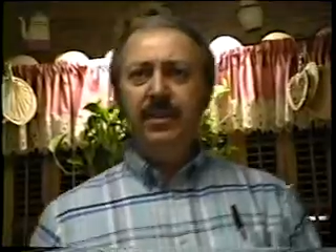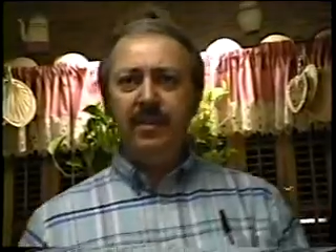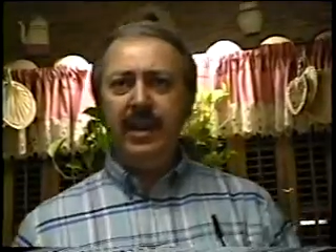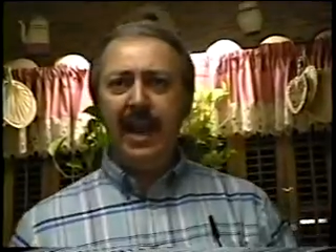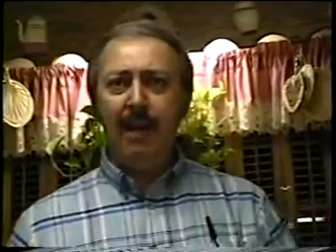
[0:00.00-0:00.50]
You
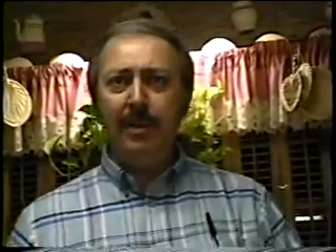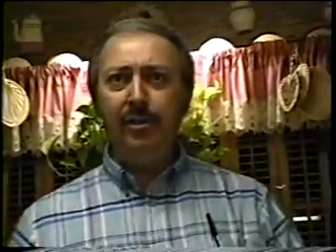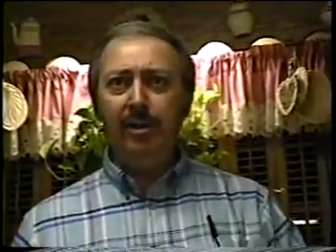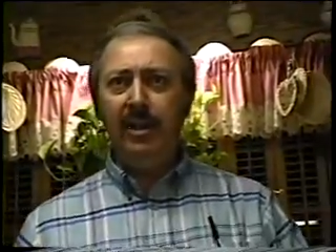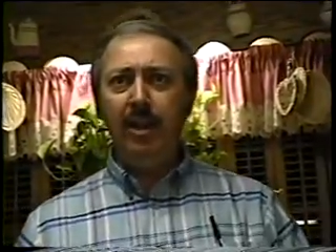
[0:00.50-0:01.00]
see how
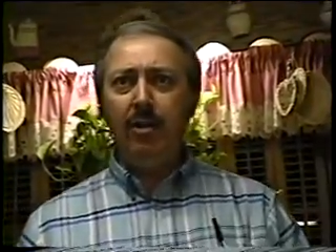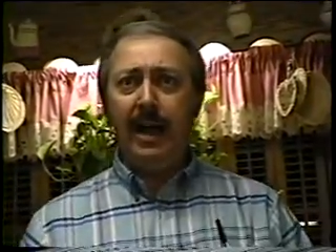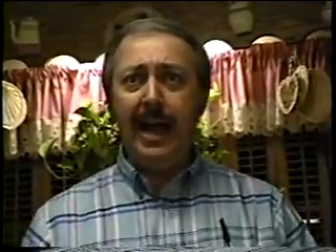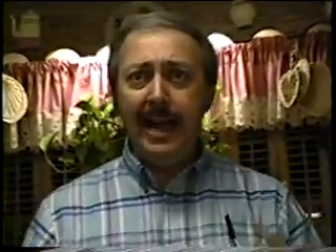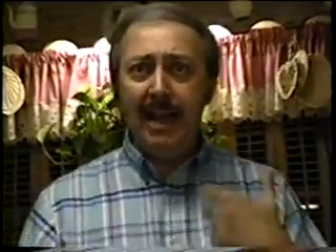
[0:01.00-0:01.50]
much
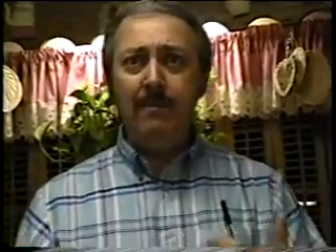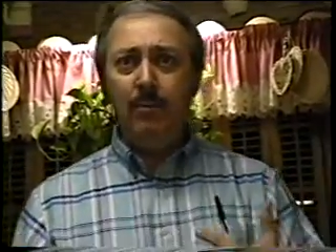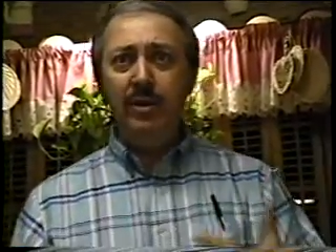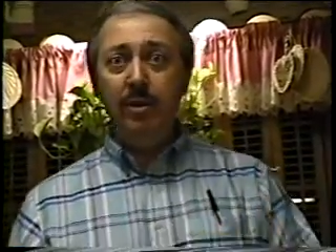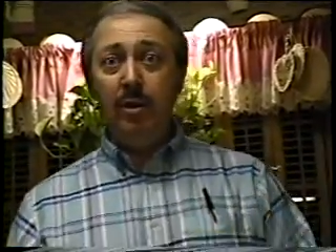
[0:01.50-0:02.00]
clearer I
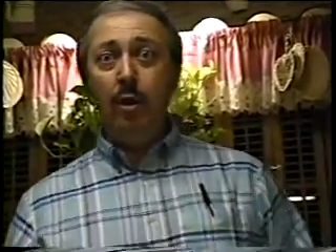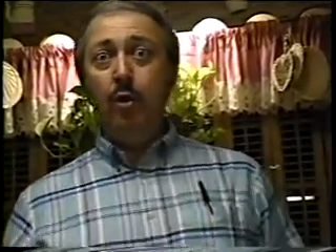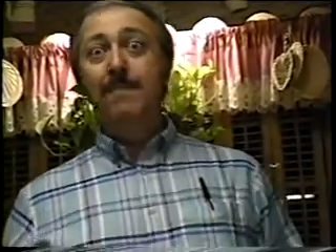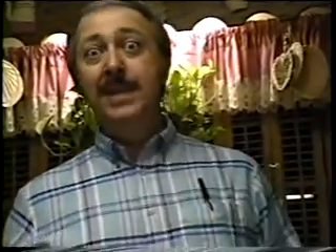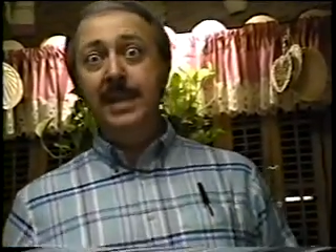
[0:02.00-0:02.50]
am when you know
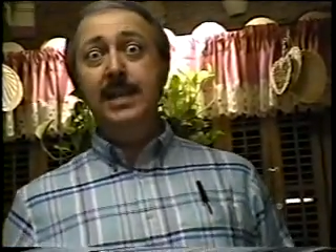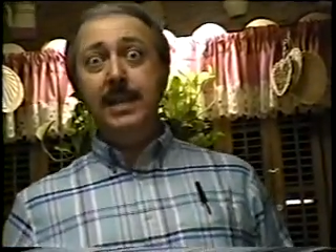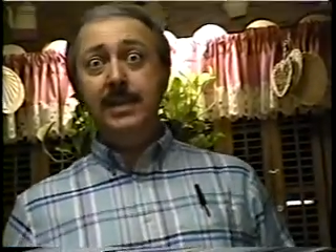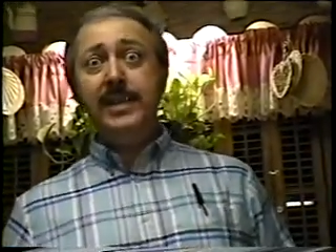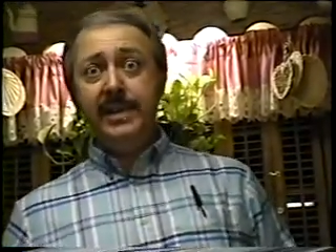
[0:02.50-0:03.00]
who me
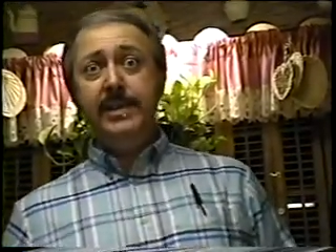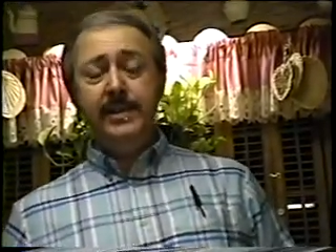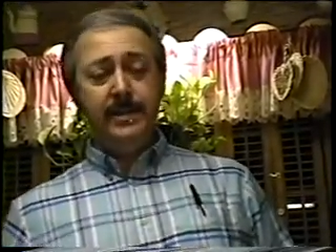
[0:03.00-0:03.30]
is?